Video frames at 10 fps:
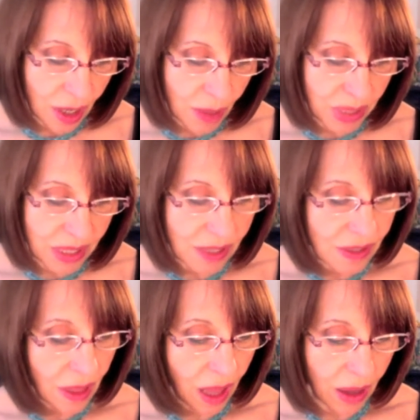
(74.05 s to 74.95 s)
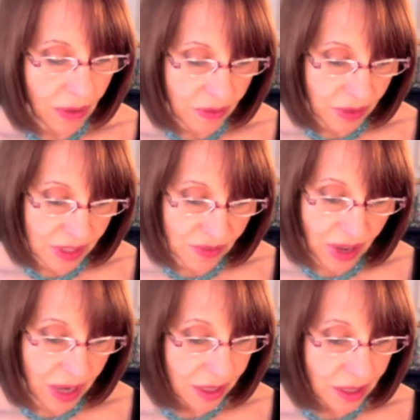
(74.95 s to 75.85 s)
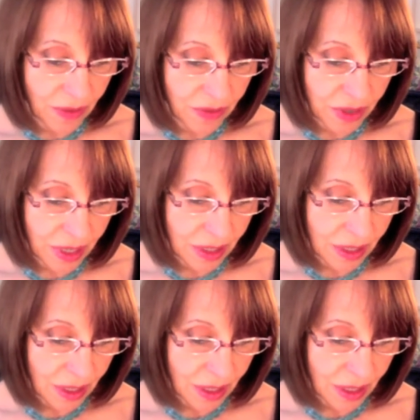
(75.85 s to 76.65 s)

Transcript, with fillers: but this love is very different.